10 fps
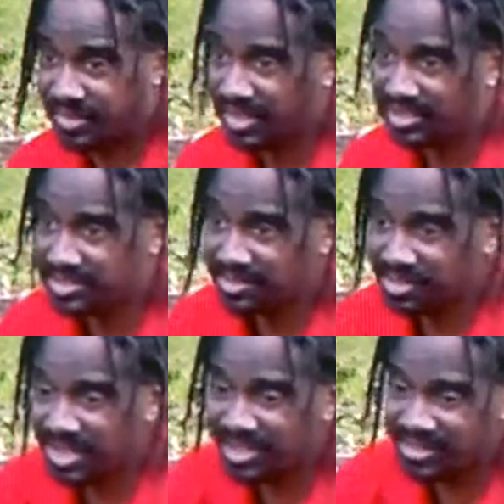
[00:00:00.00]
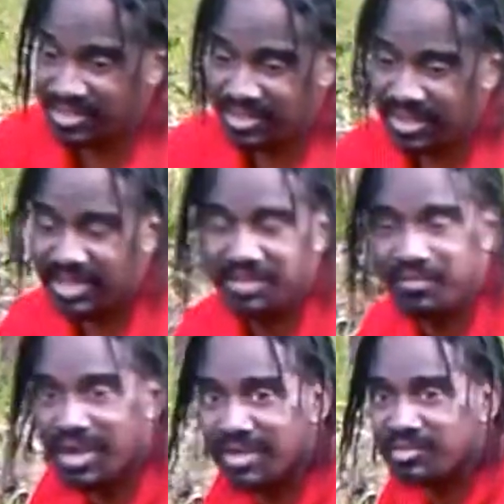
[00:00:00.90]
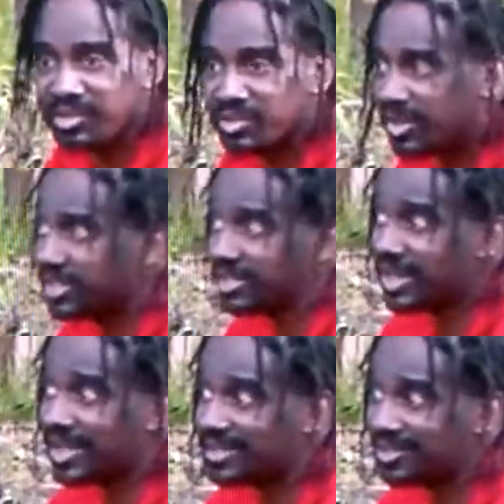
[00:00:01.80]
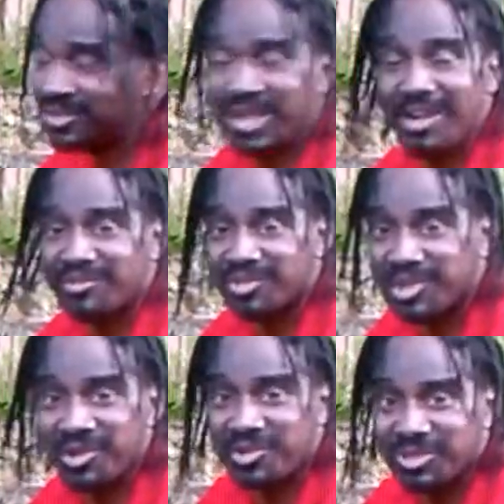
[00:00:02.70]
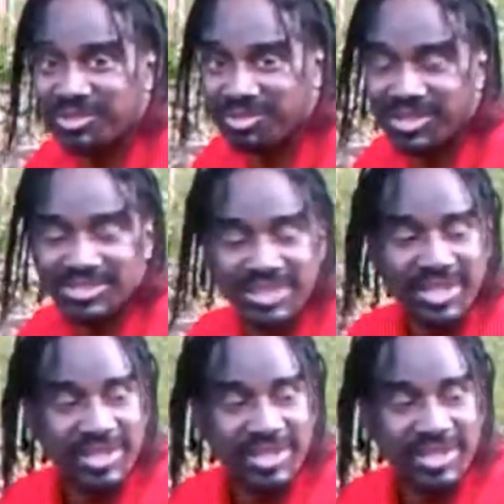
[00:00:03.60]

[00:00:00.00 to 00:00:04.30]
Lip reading: Like I said, we had the 85-year-old, 89-year-old, however old he was,